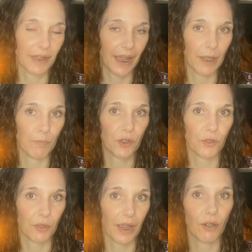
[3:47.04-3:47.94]
times
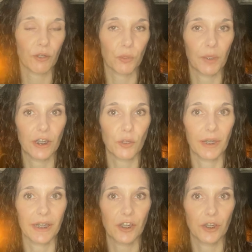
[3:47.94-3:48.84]
throughout twenty
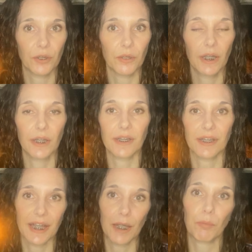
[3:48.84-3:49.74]
twenty-two to
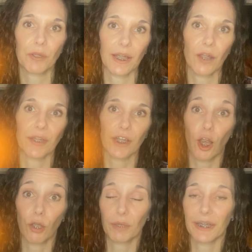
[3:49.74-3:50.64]
tamper down the
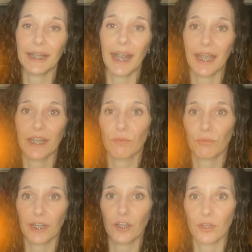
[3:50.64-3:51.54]
already high
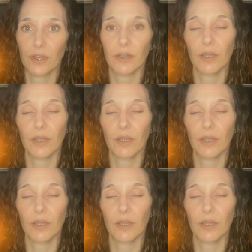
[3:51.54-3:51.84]
inflation.